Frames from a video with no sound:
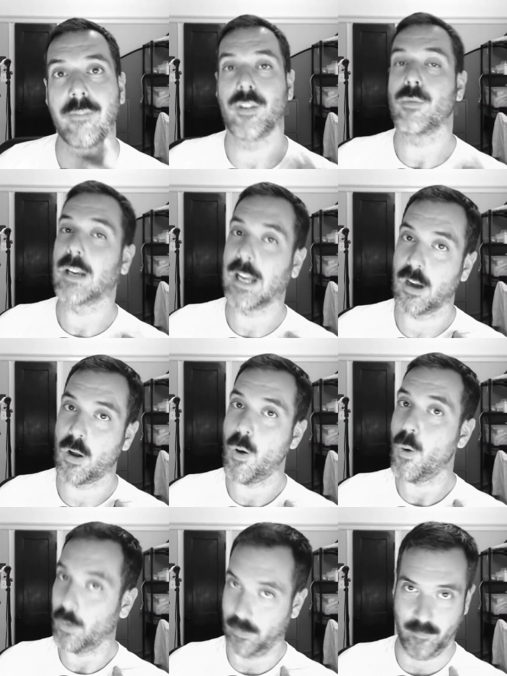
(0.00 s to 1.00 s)
you want to get a
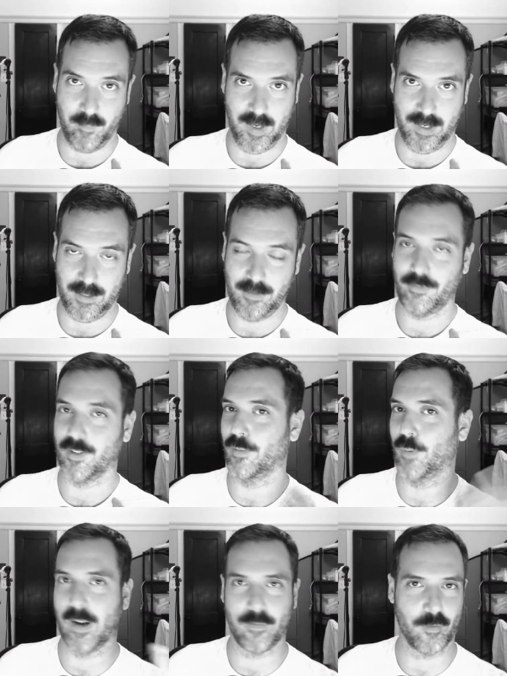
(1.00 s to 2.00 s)
hold of me for
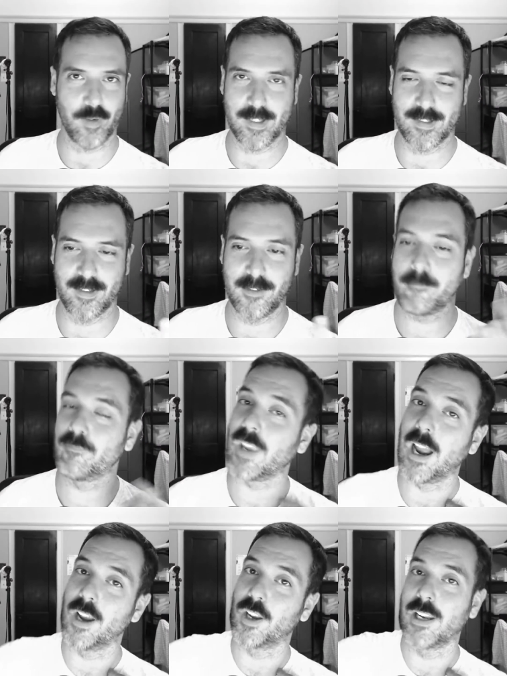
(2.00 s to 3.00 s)
whatever reason,
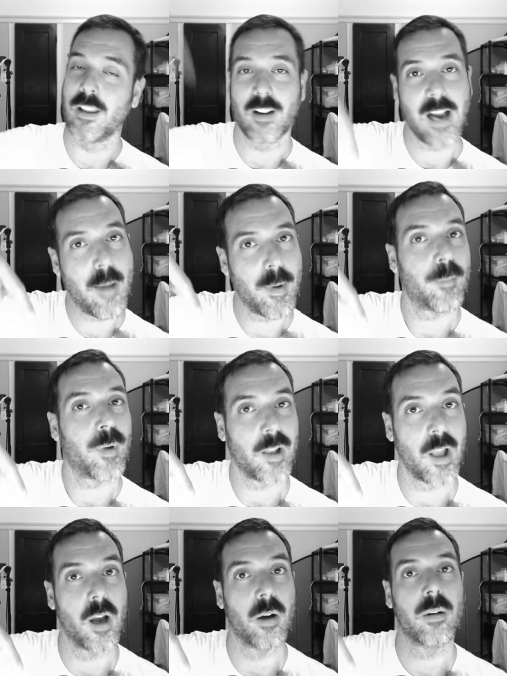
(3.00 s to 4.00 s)
uh, you can either comment
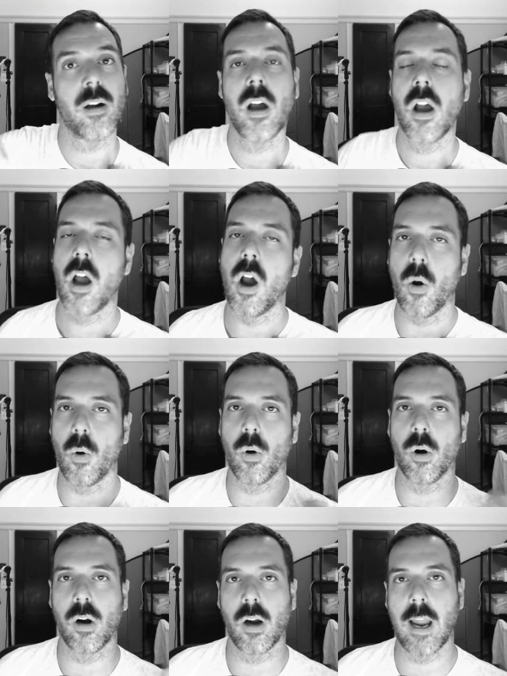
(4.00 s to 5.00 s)
below
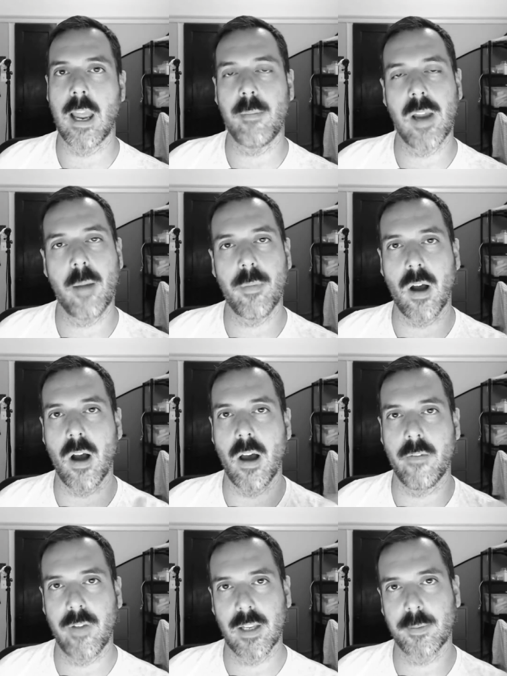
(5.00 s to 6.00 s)
or hit me up
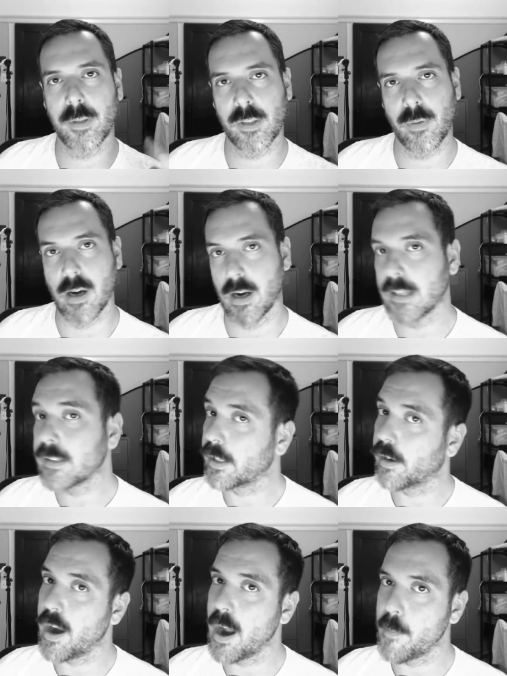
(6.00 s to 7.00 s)
on Facebook, Twitter,
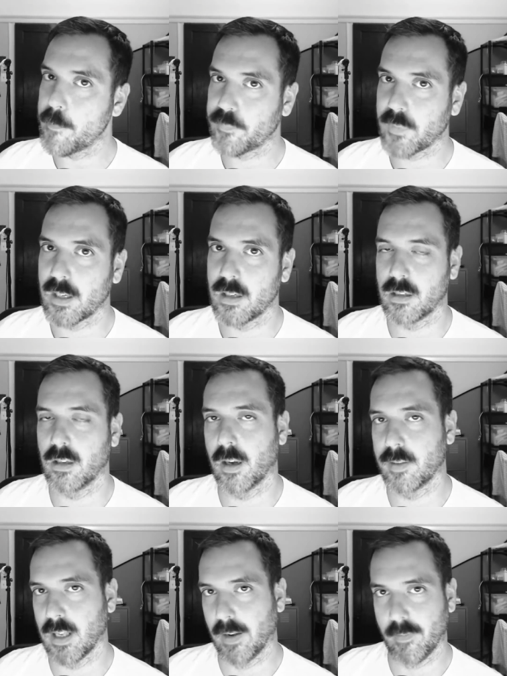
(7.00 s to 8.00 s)
Instagram. Just look
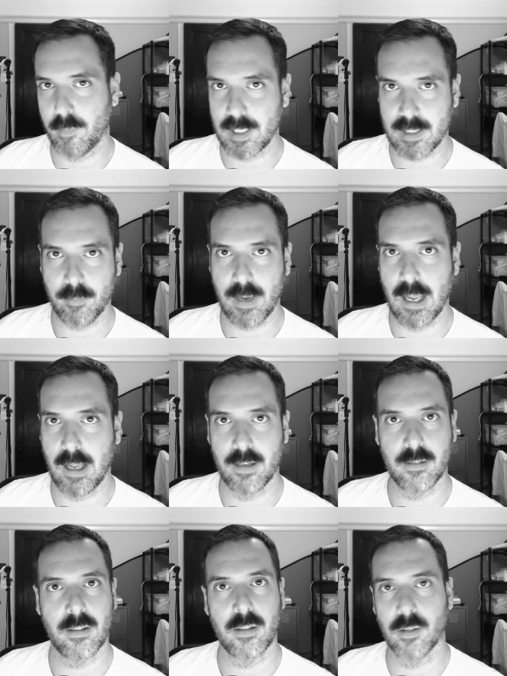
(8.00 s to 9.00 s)
up Son of a Pizza
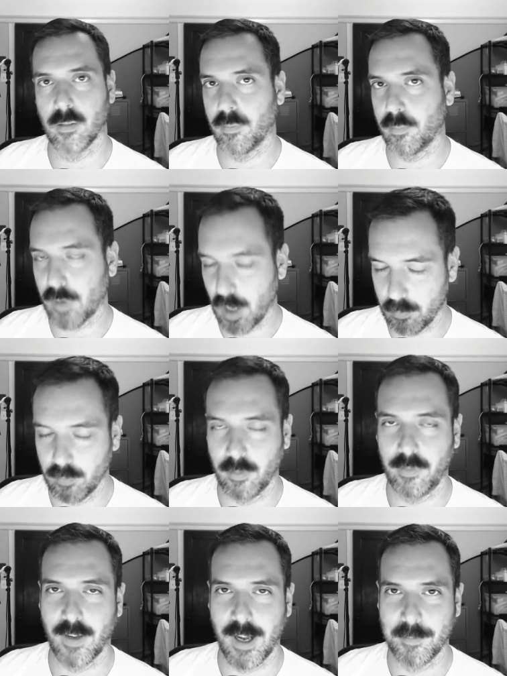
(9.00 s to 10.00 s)
Man. You'll
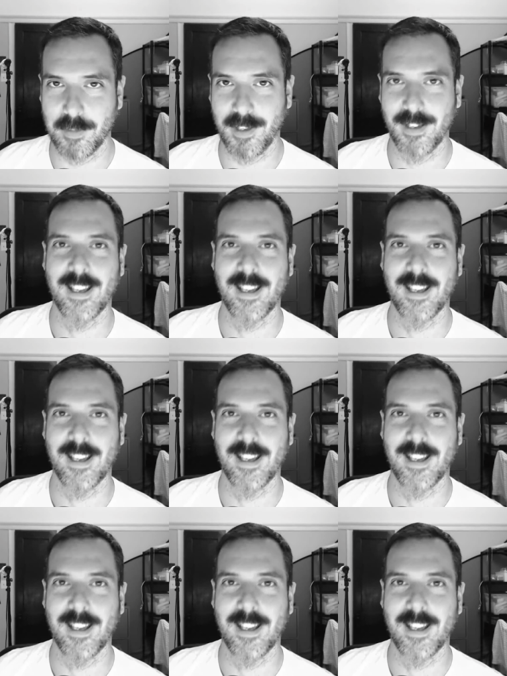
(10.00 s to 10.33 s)
probably find me.